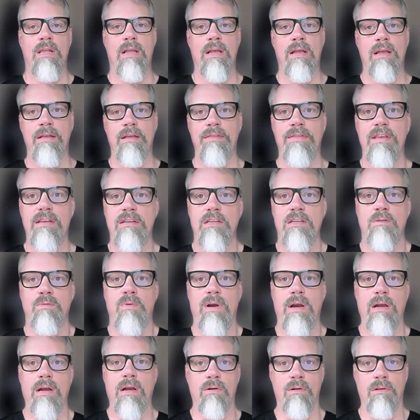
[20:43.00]
And this is
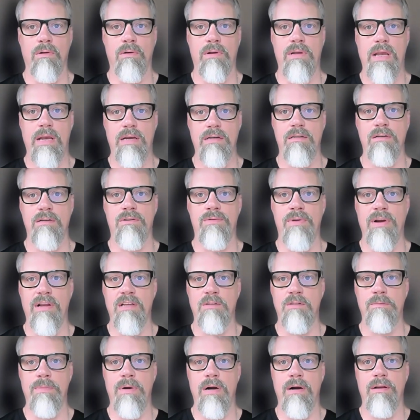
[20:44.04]
what I call location
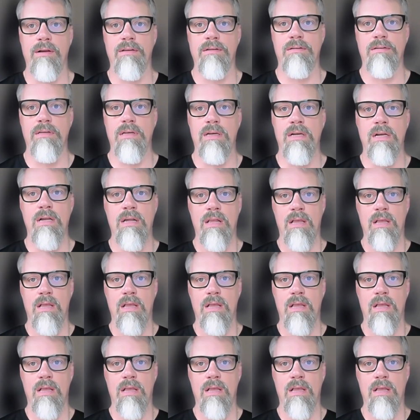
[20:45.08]
transparency.